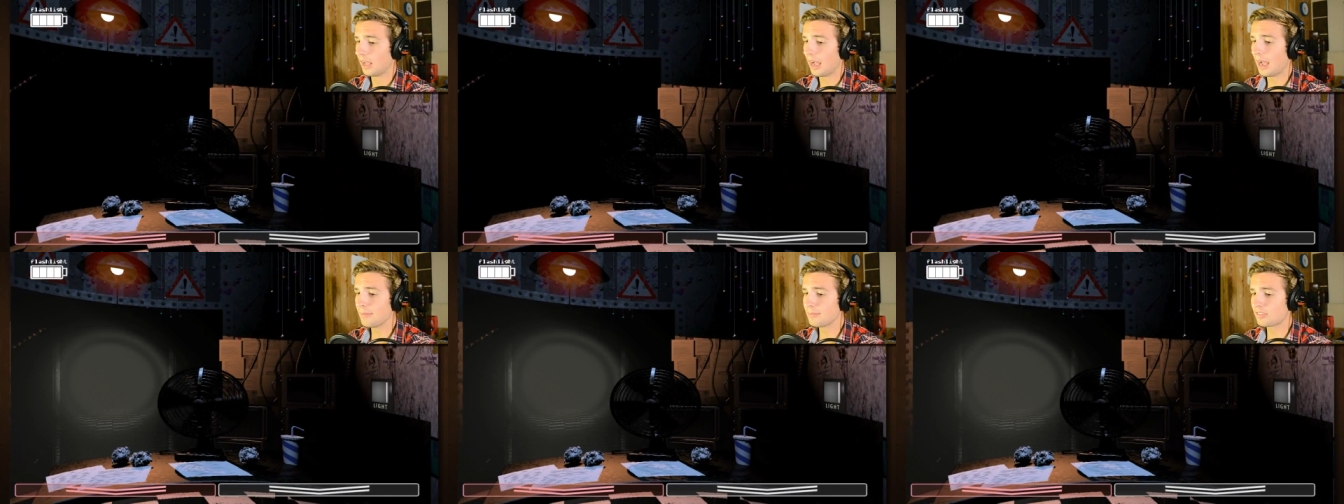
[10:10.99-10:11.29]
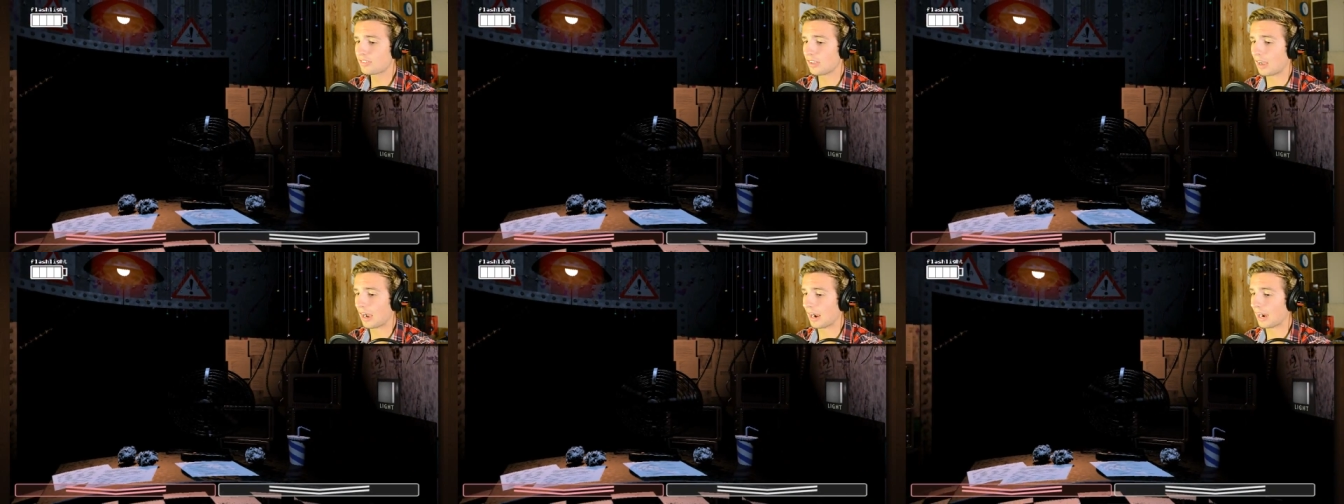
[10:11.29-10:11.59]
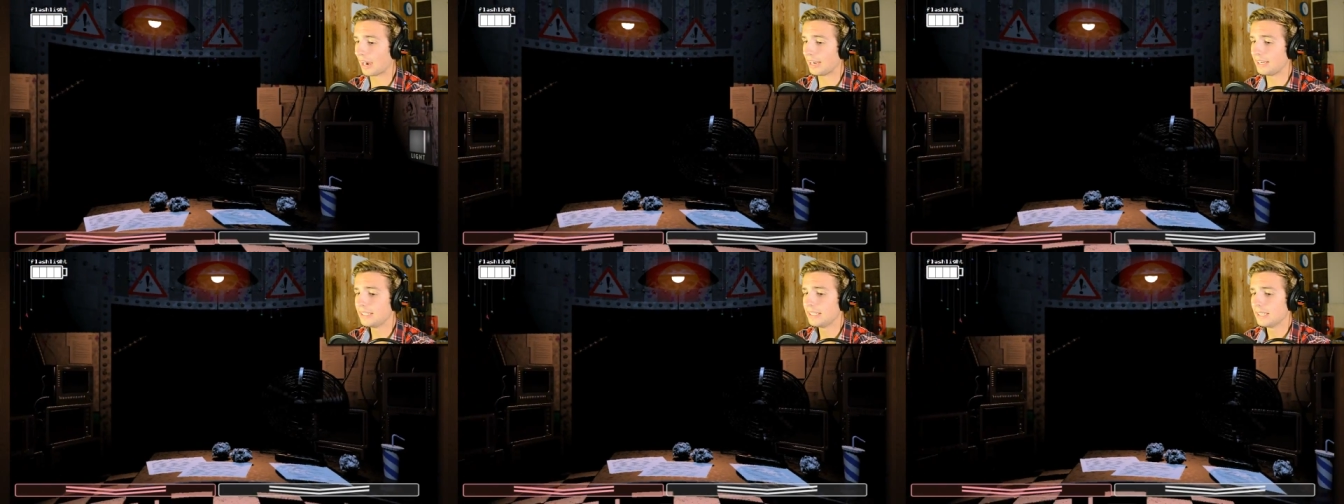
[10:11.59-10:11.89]
I'm
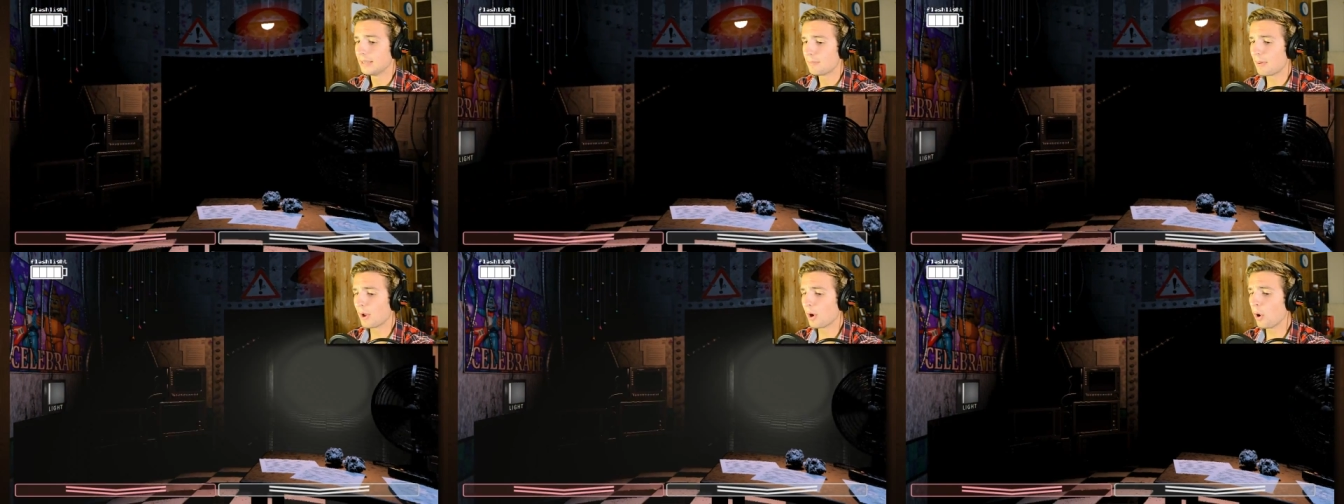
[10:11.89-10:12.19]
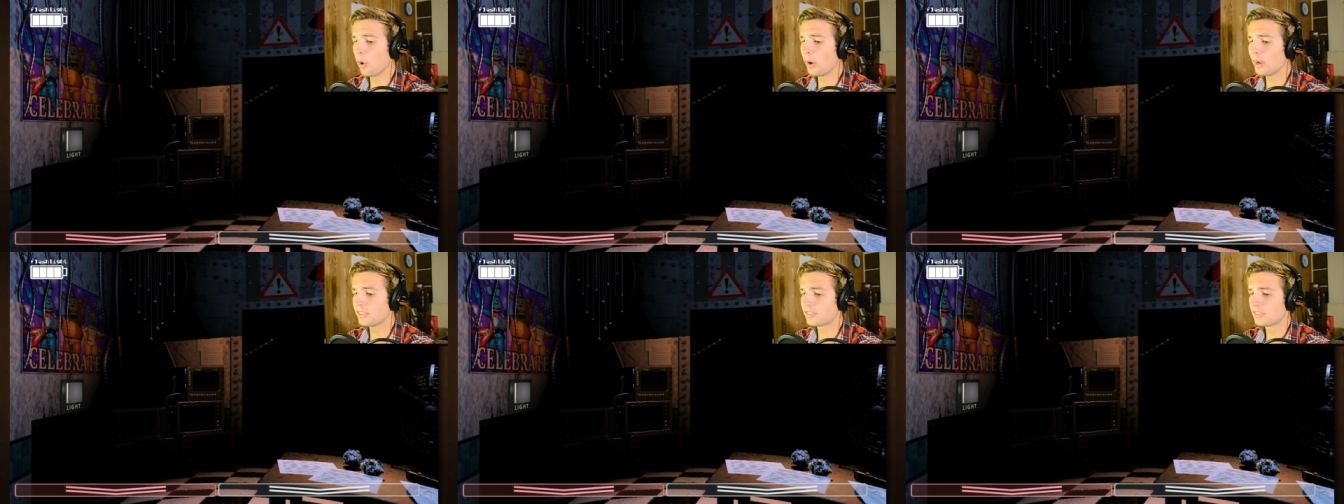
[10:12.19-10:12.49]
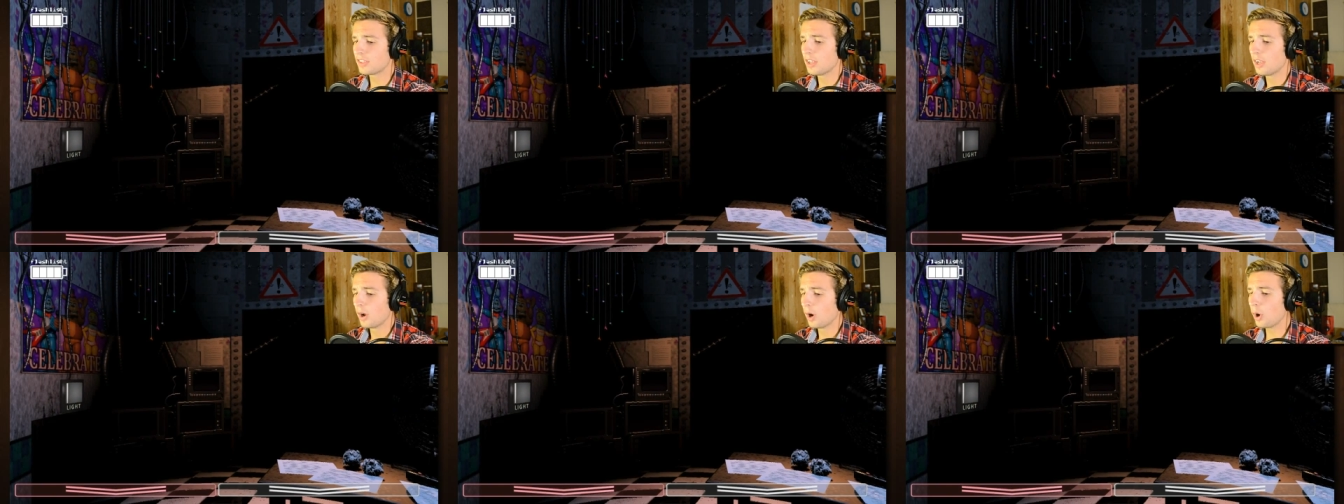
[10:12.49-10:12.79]
sorry, but who
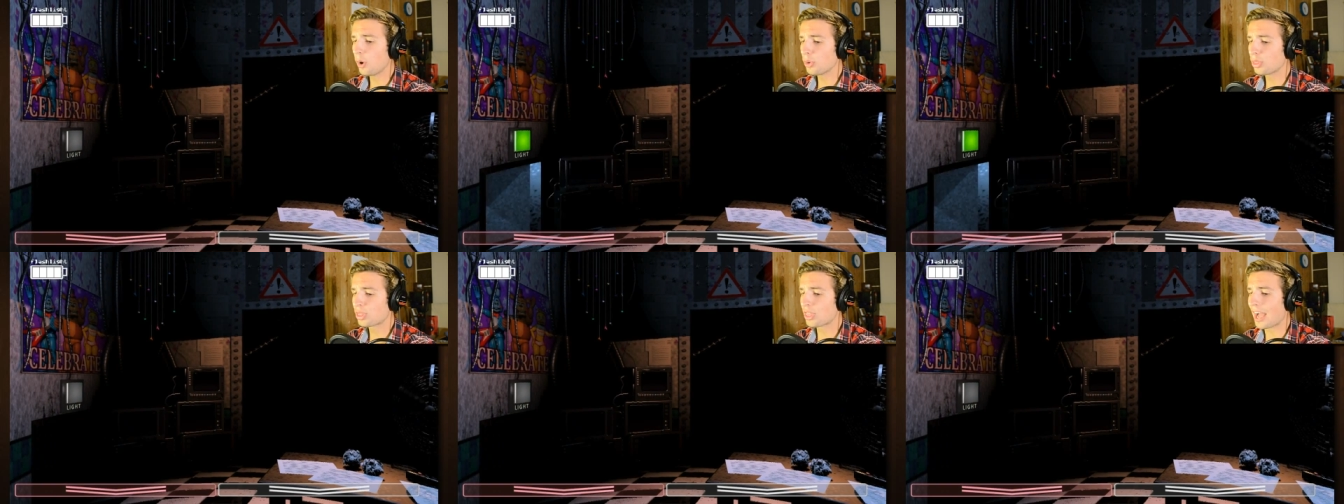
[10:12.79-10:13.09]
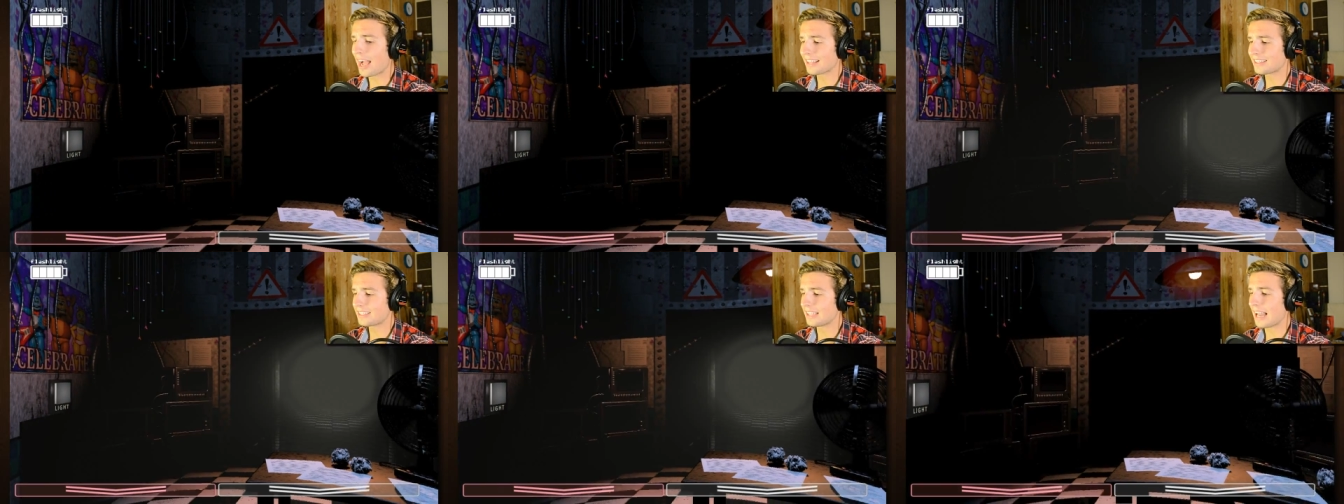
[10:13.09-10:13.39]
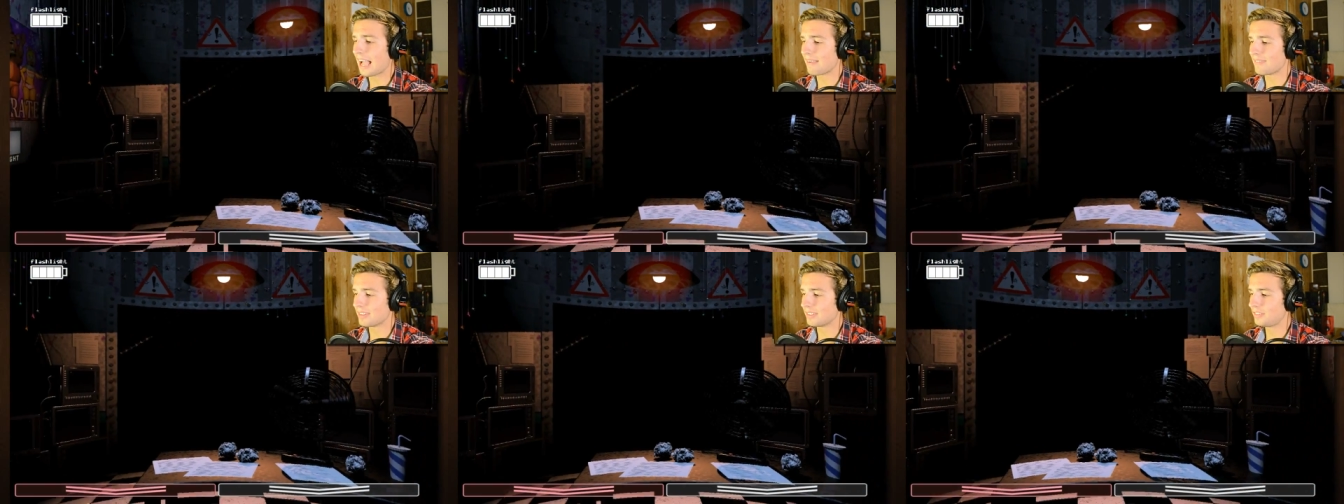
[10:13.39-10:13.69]
is who thought
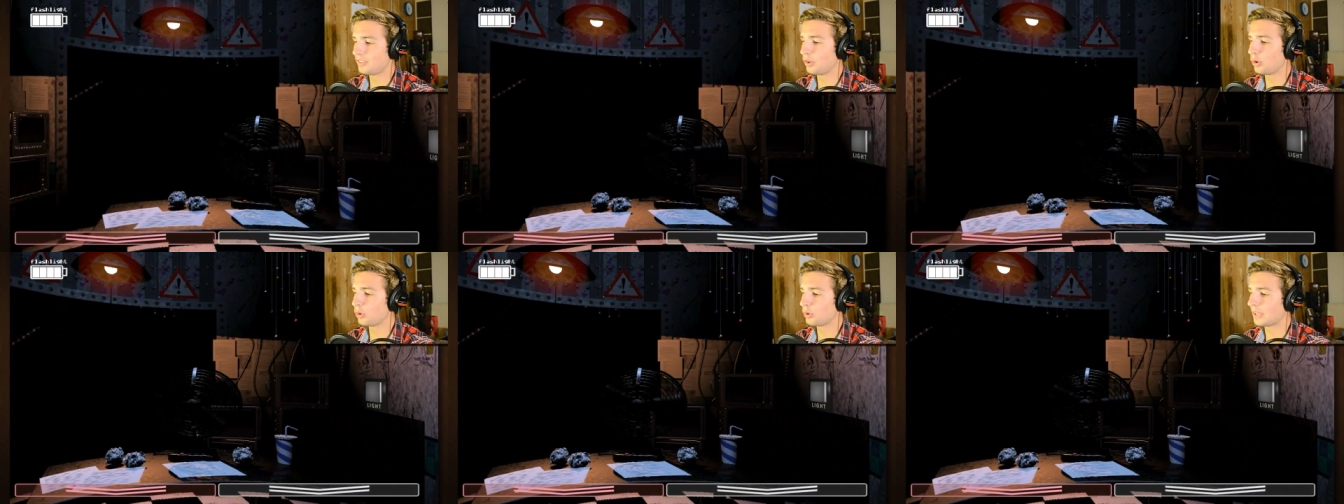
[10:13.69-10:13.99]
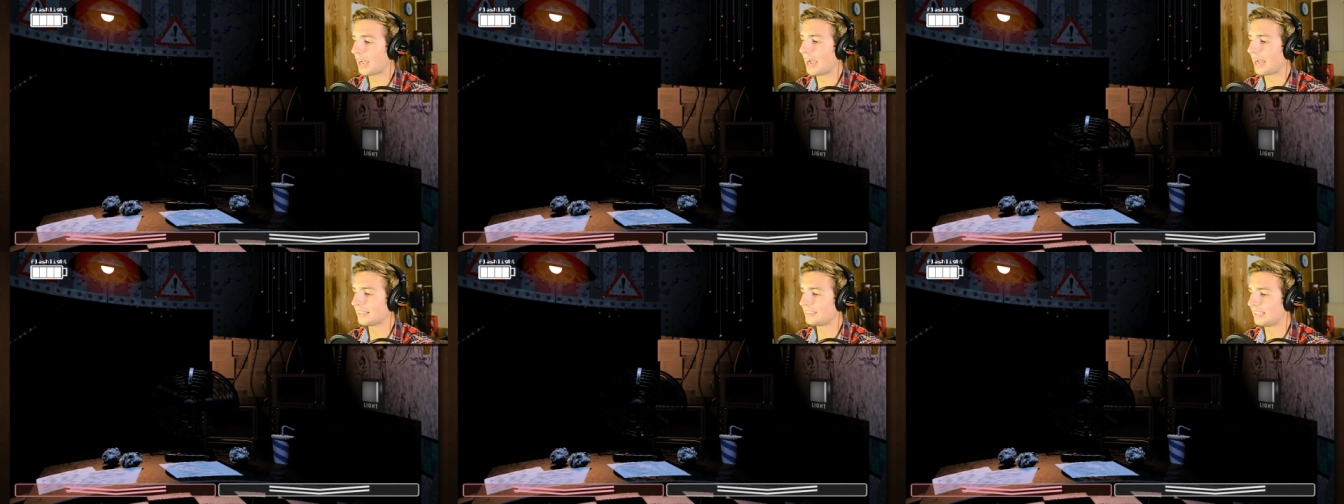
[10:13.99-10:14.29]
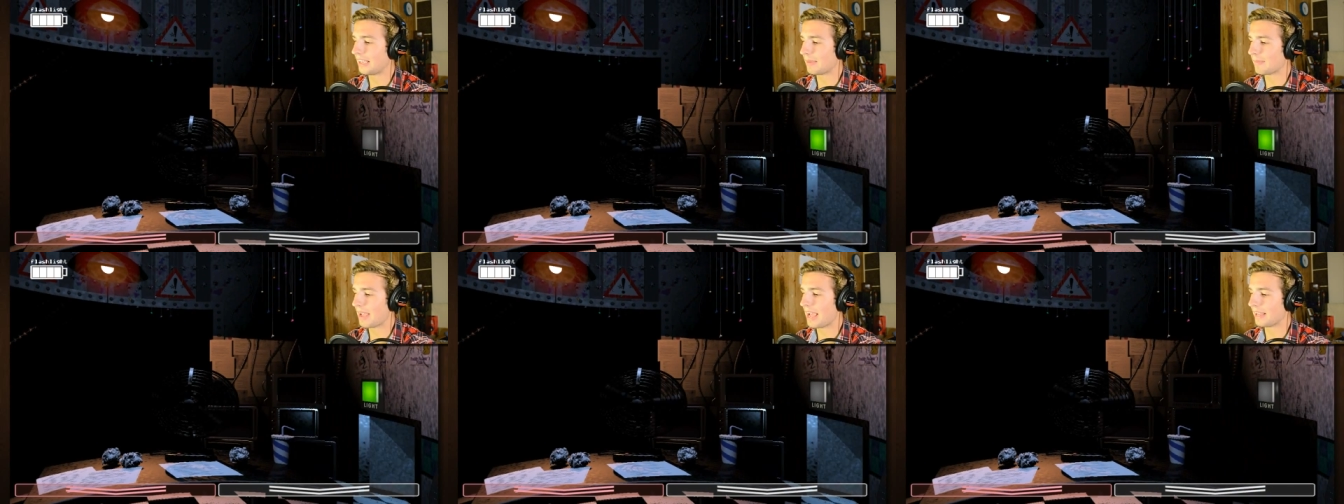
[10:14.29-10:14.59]
that having two
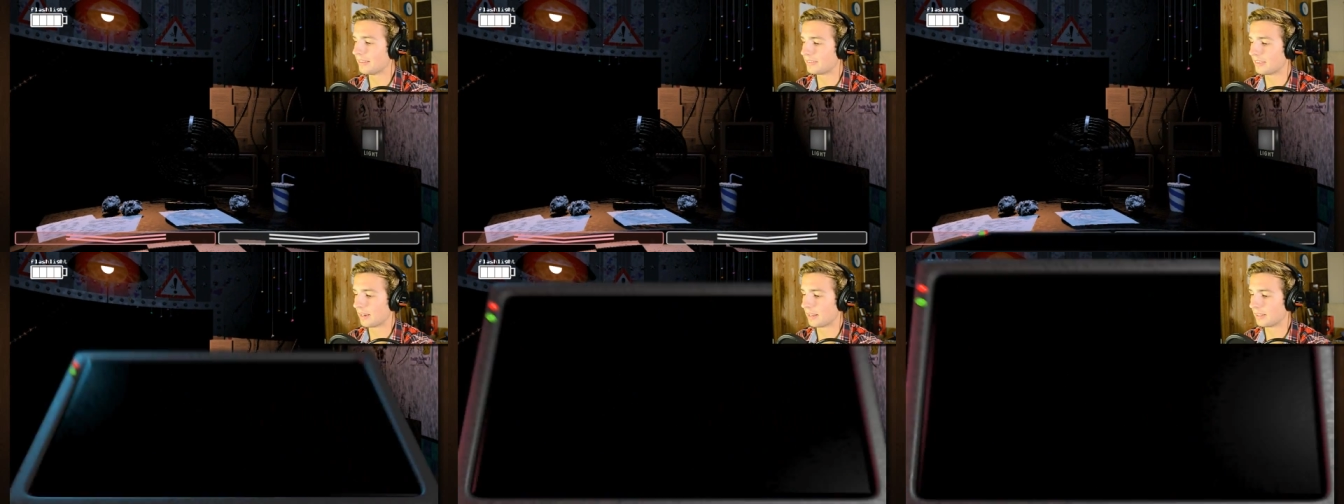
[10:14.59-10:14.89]
goddamn heads